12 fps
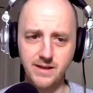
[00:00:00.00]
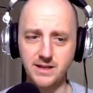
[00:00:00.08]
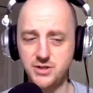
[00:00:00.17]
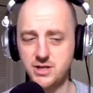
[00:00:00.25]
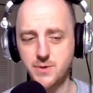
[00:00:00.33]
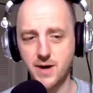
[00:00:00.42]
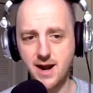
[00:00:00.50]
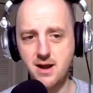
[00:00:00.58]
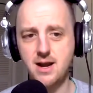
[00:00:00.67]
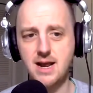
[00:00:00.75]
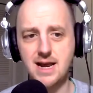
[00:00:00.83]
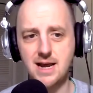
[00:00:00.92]
And she's
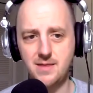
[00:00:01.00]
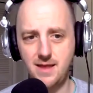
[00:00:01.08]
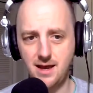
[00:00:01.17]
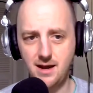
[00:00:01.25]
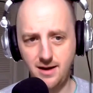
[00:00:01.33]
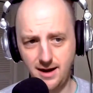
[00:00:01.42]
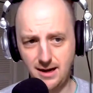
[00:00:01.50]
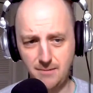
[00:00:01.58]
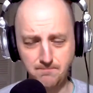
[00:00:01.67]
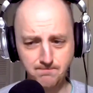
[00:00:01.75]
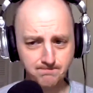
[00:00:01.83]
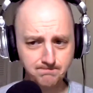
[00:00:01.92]
right. And
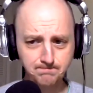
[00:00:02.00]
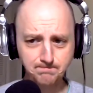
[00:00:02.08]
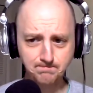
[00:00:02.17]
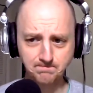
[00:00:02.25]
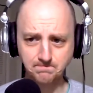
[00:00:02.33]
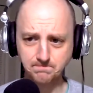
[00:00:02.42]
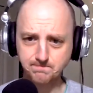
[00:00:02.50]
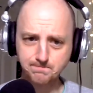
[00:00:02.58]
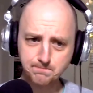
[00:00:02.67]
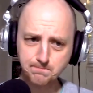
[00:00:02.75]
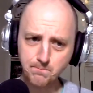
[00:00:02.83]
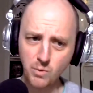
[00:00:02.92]
then
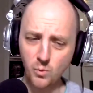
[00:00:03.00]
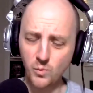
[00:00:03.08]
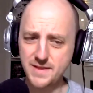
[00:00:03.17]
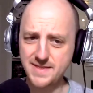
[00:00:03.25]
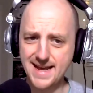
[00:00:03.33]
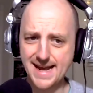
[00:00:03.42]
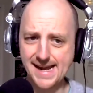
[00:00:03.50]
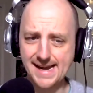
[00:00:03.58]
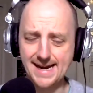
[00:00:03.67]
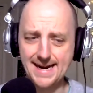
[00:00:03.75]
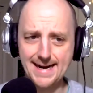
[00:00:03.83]
when they